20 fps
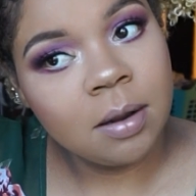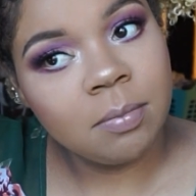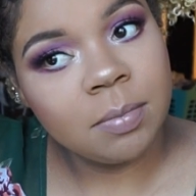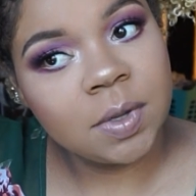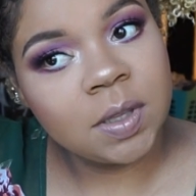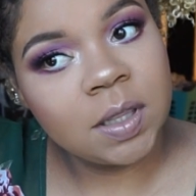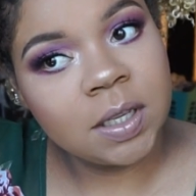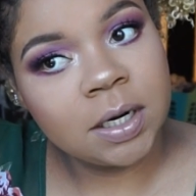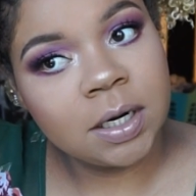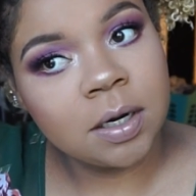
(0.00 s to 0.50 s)

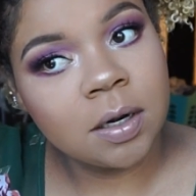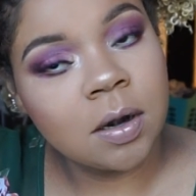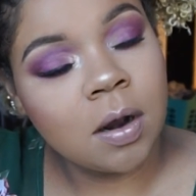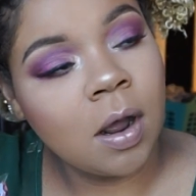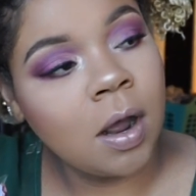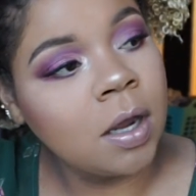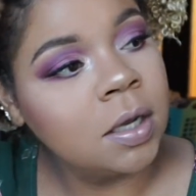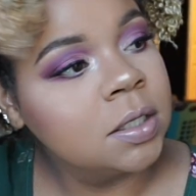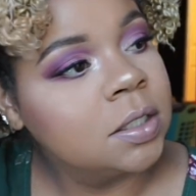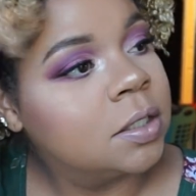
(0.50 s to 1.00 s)
but then it
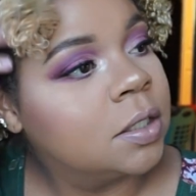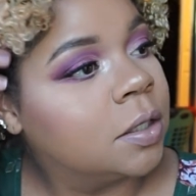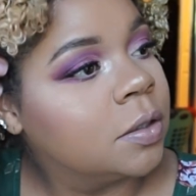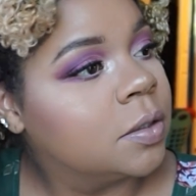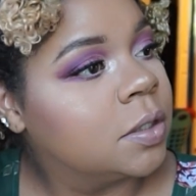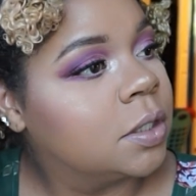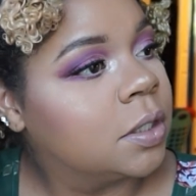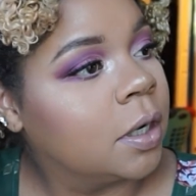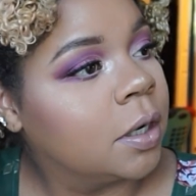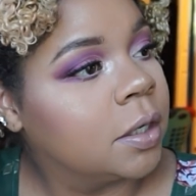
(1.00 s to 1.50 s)
also
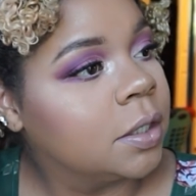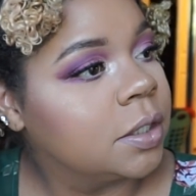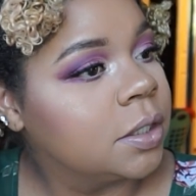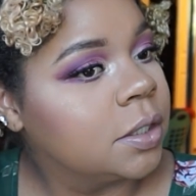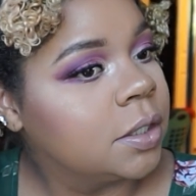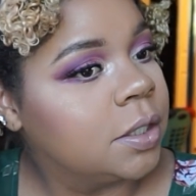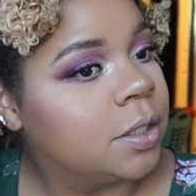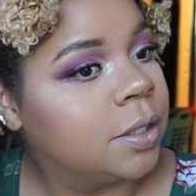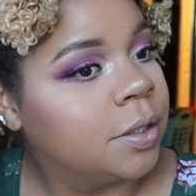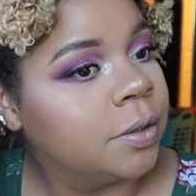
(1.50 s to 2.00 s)

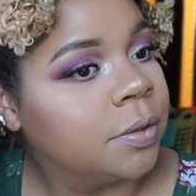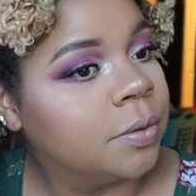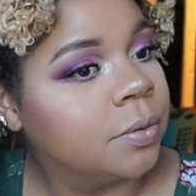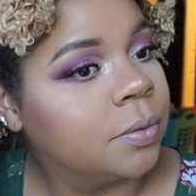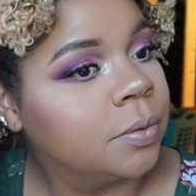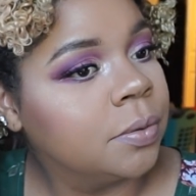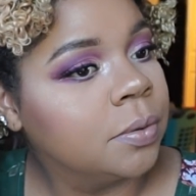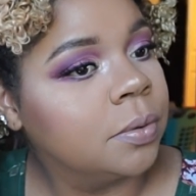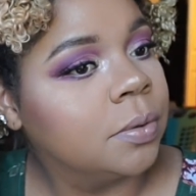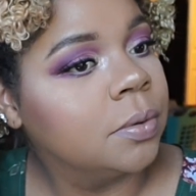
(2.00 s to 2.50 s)
starts
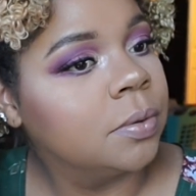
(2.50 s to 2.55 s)
to